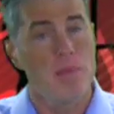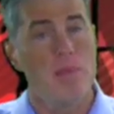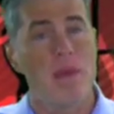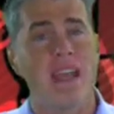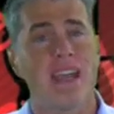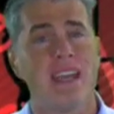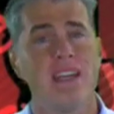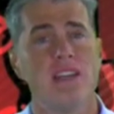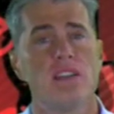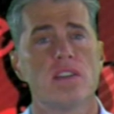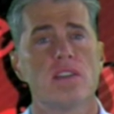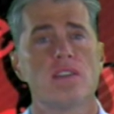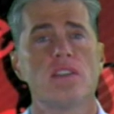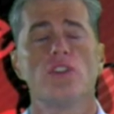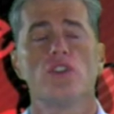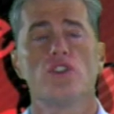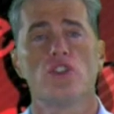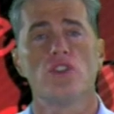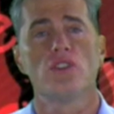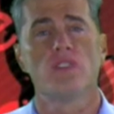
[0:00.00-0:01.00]
making
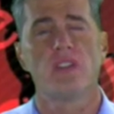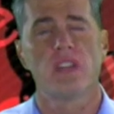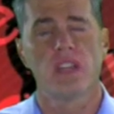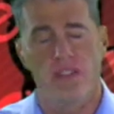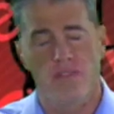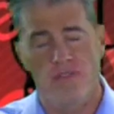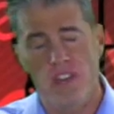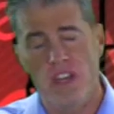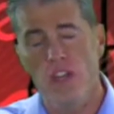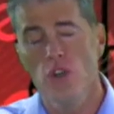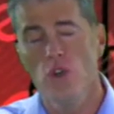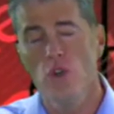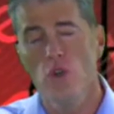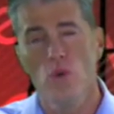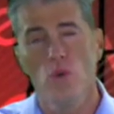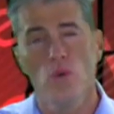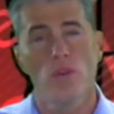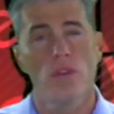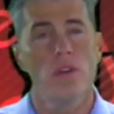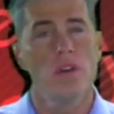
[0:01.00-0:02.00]
decisions that if they
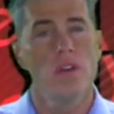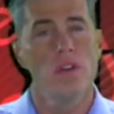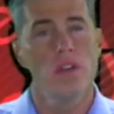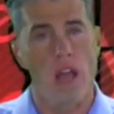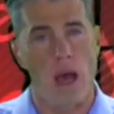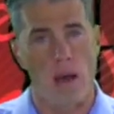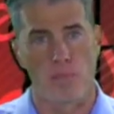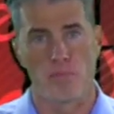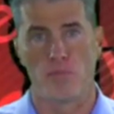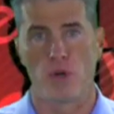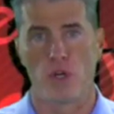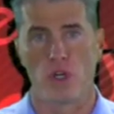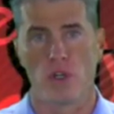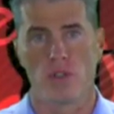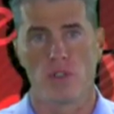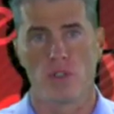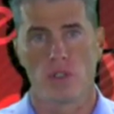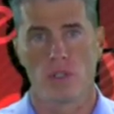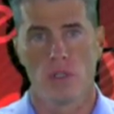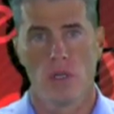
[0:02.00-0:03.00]
knew the
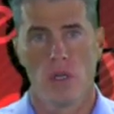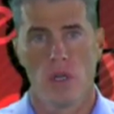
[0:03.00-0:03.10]
numbers